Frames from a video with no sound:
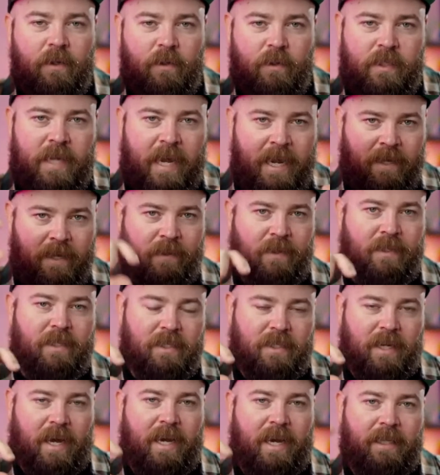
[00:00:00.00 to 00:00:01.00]
take the
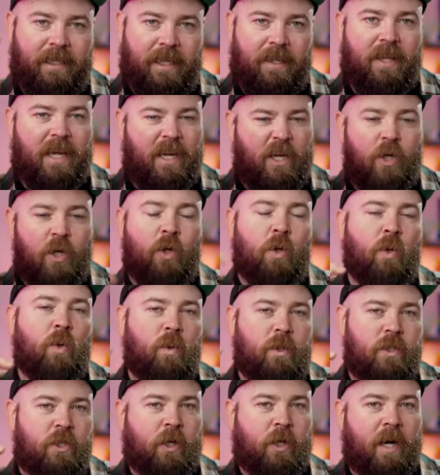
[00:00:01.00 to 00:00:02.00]
design that they knew
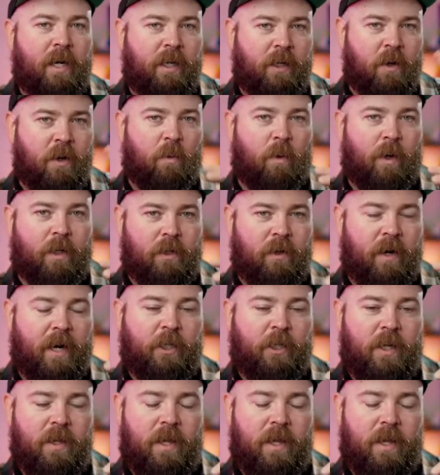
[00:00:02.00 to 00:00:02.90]
was trying to go one direction,